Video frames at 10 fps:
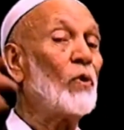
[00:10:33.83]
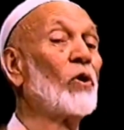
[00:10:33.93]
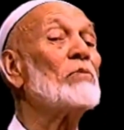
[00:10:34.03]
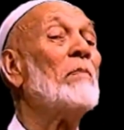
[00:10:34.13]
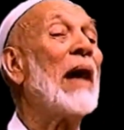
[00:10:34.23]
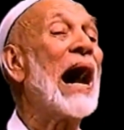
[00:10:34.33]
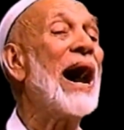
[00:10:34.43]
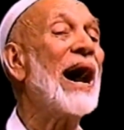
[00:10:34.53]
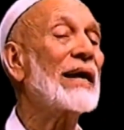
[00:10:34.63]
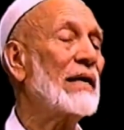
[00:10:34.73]
Because
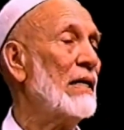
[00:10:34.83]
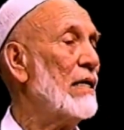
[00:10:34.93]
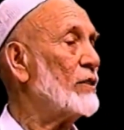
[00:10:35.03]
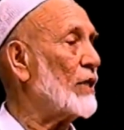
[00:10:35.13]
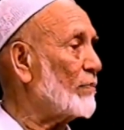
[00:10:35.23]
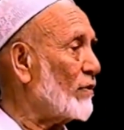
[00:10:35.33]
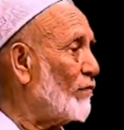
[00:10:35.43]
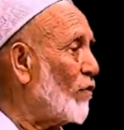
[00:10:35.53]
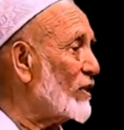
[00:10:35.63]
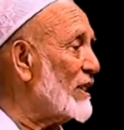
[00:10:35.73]
Mark
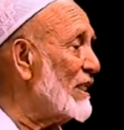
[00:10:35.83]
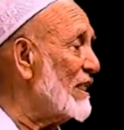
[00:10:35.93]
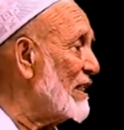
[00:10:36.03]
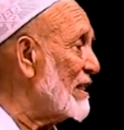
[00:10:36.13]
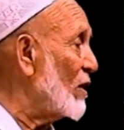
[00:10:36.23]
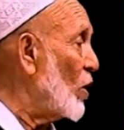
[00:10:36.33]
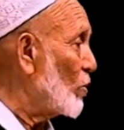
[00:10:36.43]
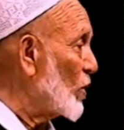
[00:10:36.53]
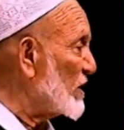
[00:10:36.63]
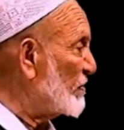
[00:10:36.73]
chapter
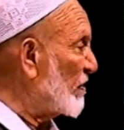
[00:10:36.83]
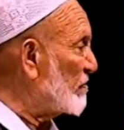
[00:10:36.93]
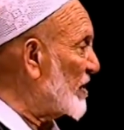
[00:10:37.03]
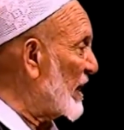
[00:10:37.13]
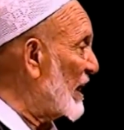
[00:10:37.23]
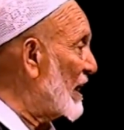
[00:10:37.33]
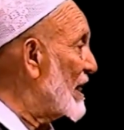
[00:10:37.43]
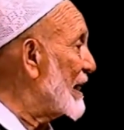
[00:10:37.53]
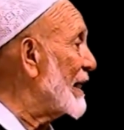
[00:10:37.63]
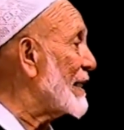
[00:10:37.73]
14 verse 50,